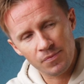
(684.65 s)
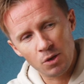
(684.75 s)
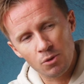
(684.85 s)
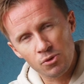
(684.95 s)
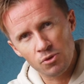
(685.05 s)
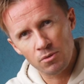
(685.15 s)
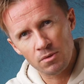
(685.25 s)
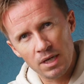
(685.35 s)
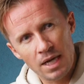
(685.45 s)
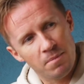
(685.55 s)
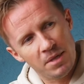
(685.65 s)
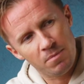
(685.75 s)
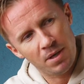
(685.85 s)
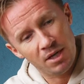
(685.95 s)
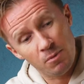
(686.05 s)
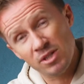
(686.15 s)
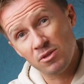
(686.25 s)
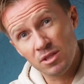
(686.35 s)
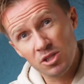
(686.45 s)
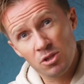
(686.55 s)
Also made by
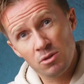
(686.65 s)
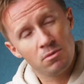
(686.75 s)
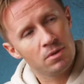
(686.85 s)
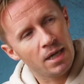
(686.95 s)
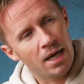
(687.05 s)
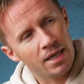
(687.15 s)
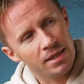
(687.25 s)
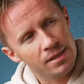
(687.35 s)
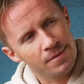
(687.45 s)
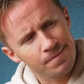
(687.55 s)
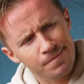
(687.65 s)
Western Digital and